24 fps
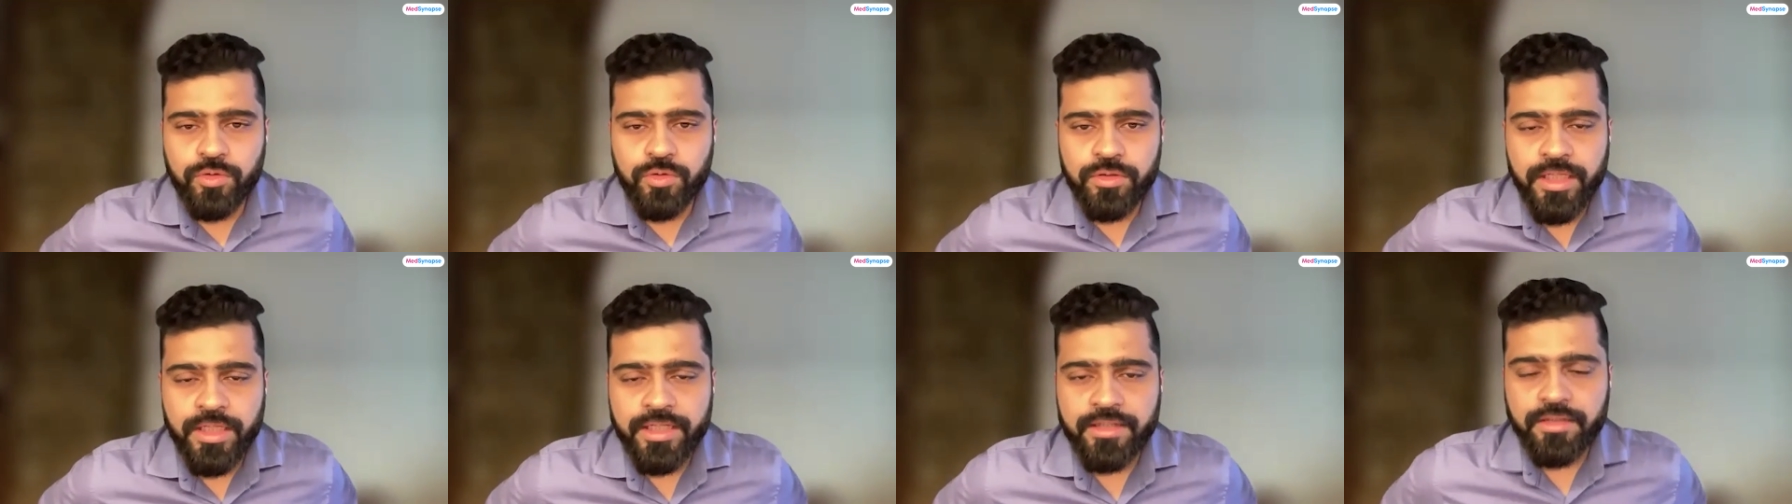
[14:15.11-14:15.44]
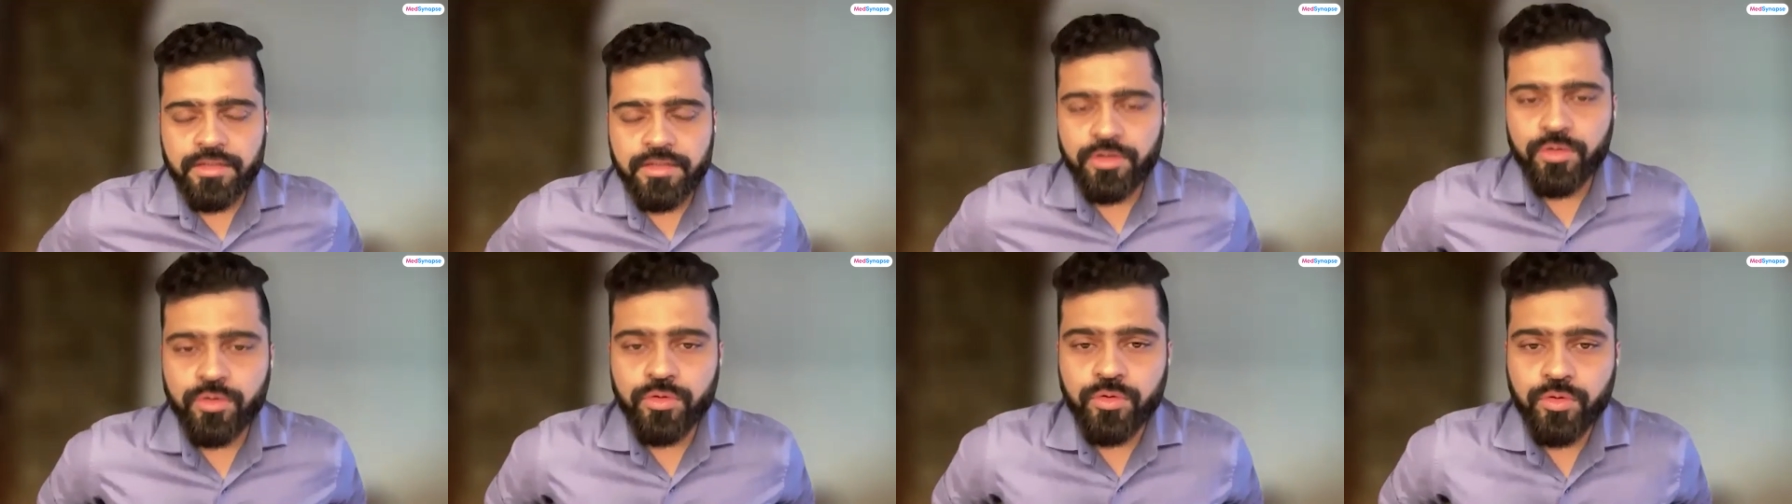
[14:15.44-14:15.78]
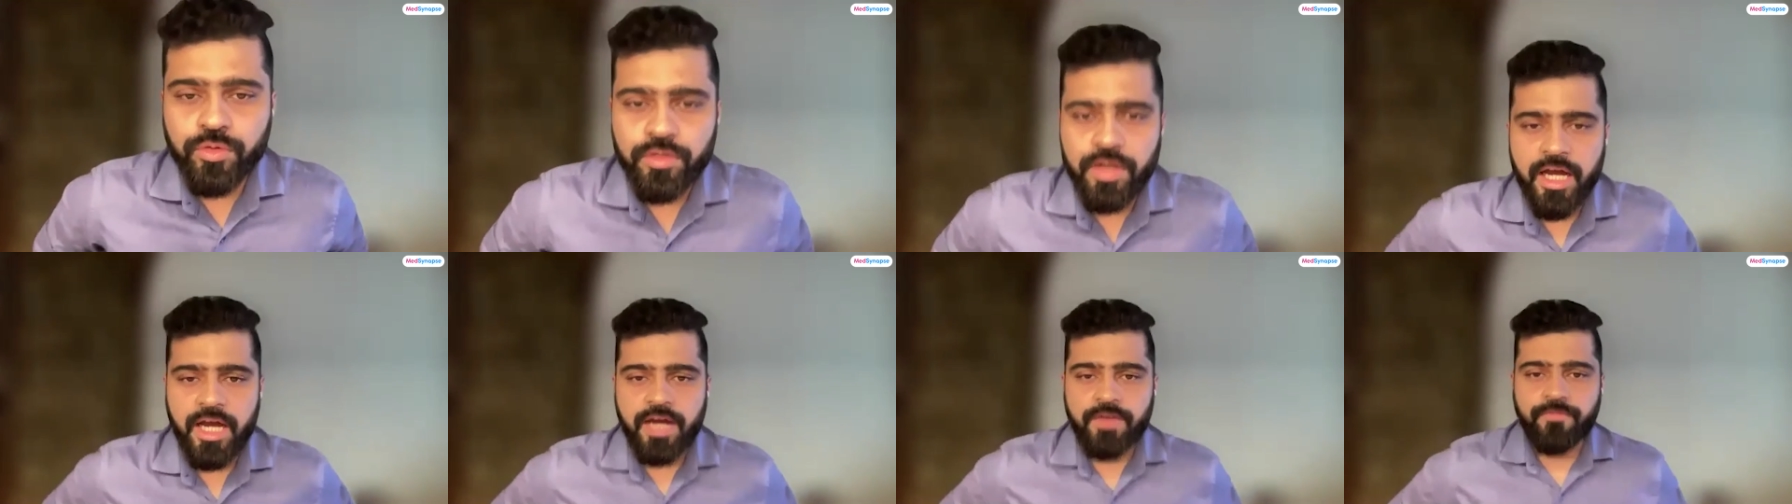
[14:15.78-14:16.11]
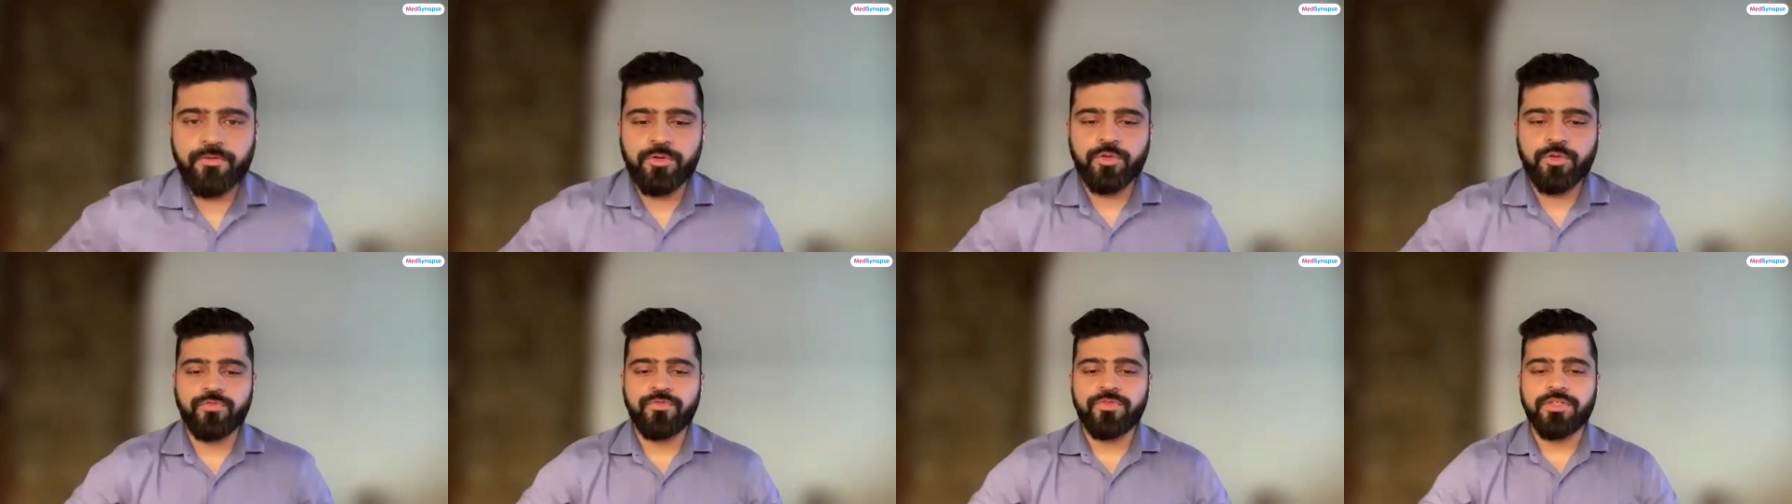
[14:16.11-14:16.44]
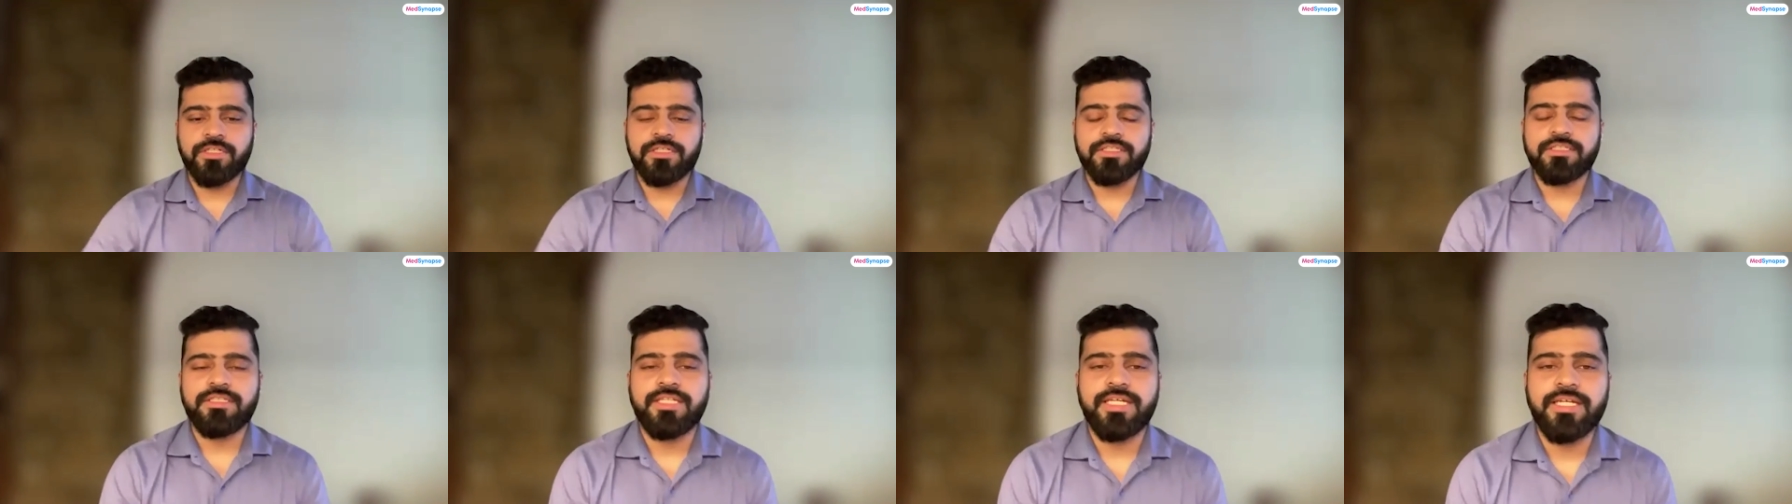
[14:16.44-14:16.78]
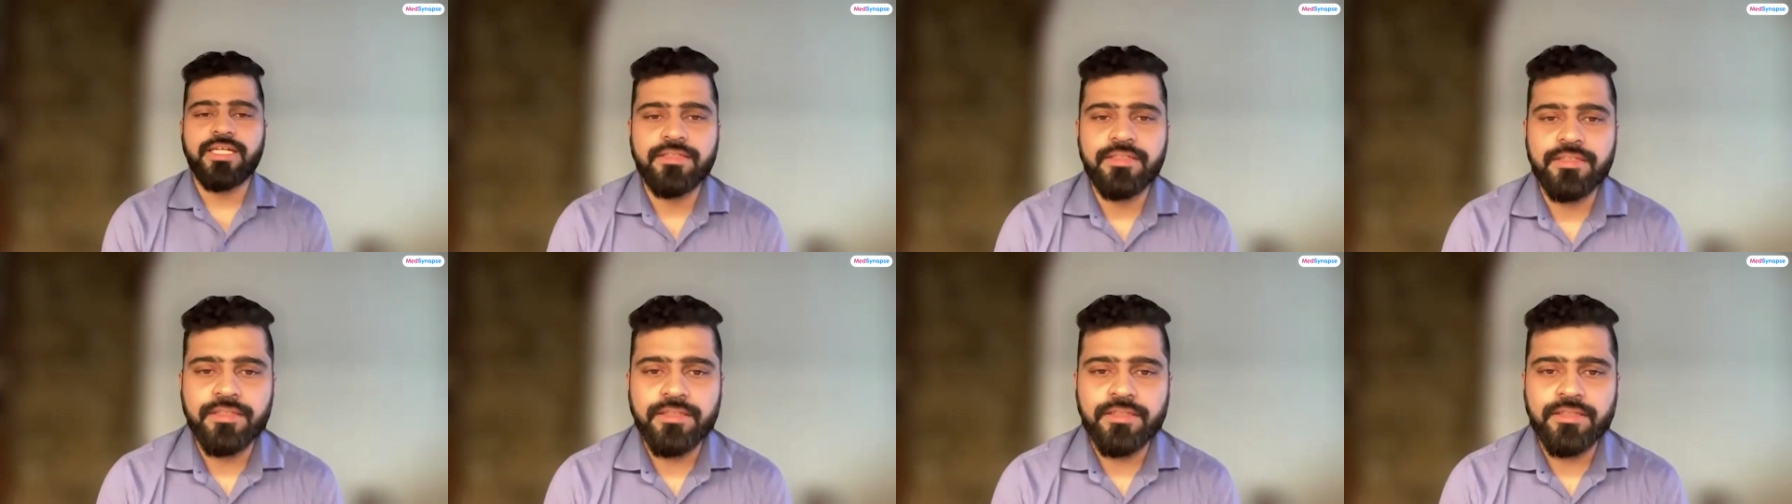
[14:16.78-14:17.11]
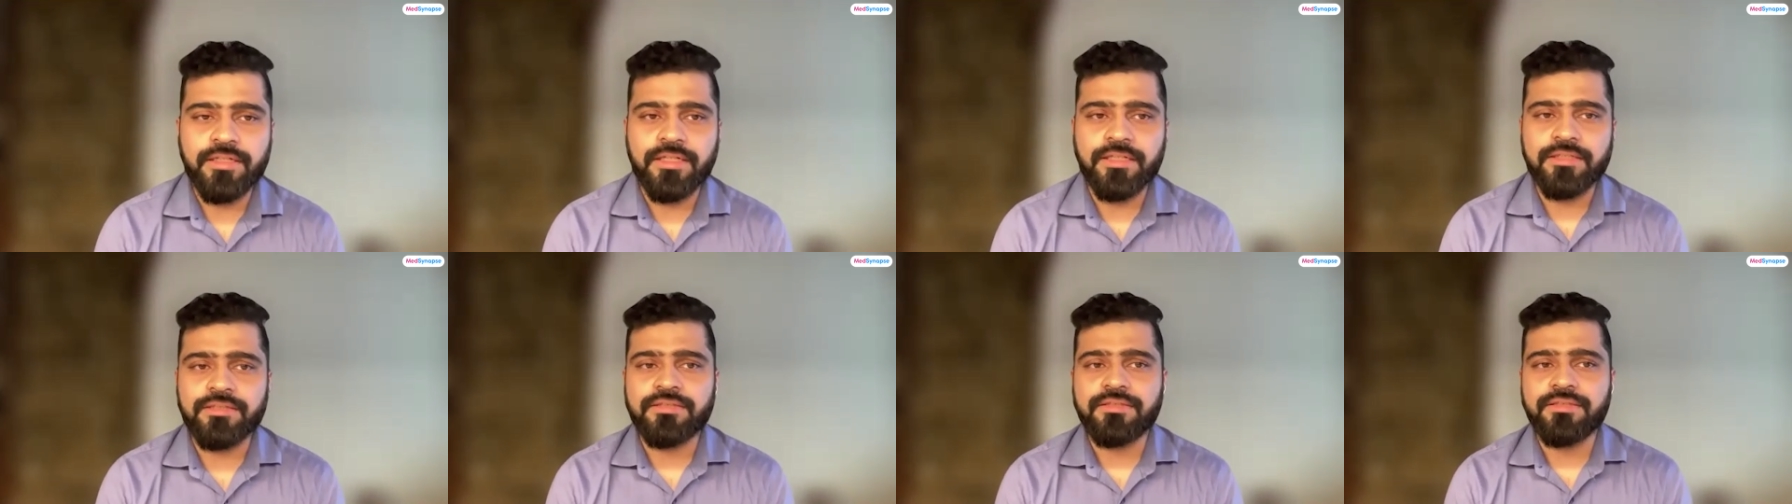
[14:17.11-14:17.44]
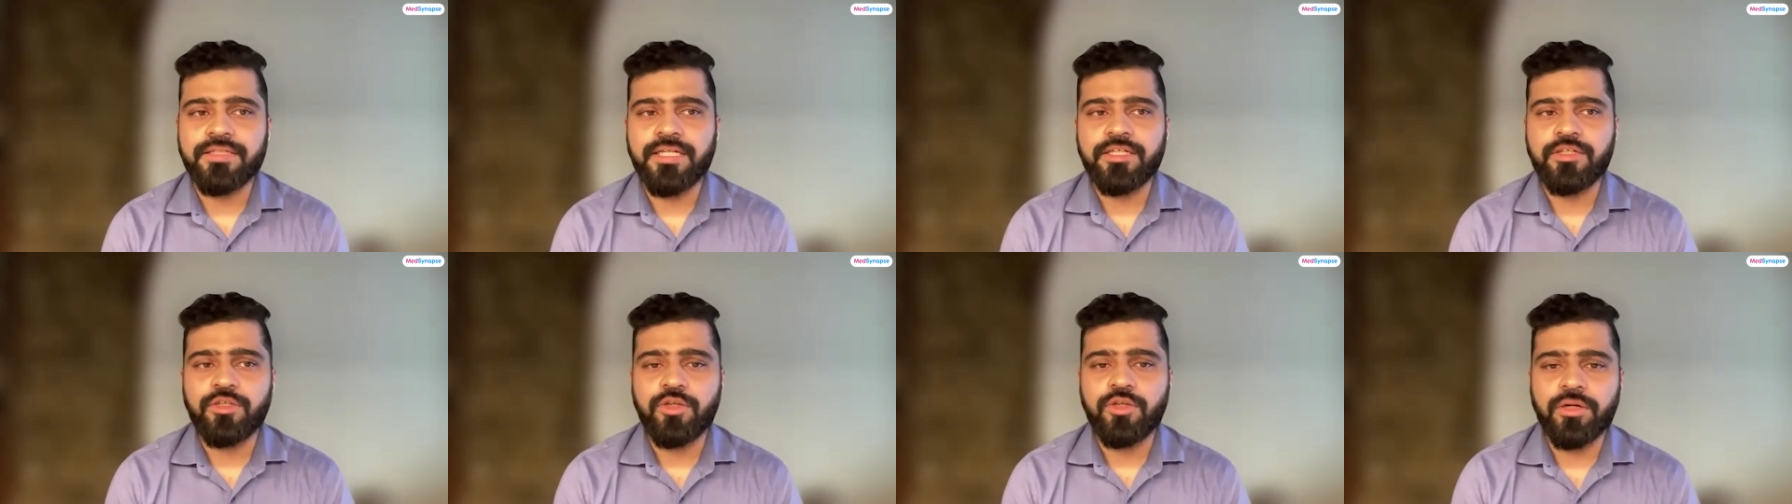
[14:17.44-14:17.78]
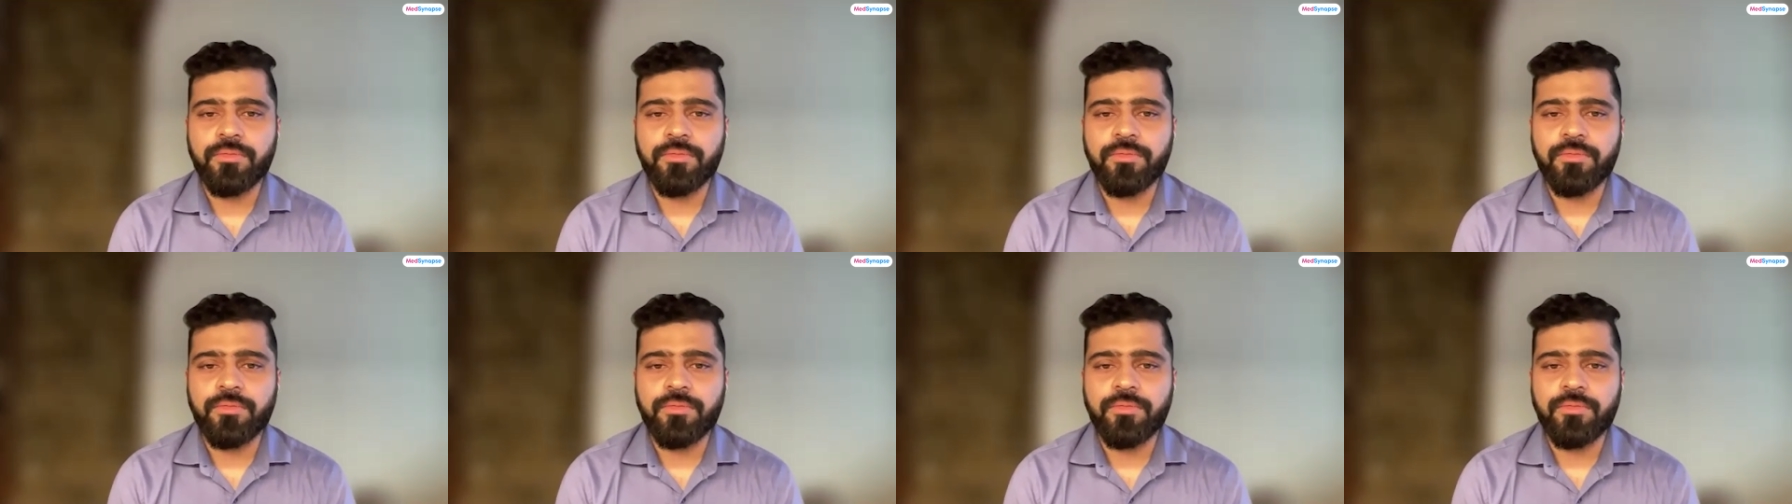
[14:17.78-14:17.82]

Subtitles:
Like, you have to first take the consent,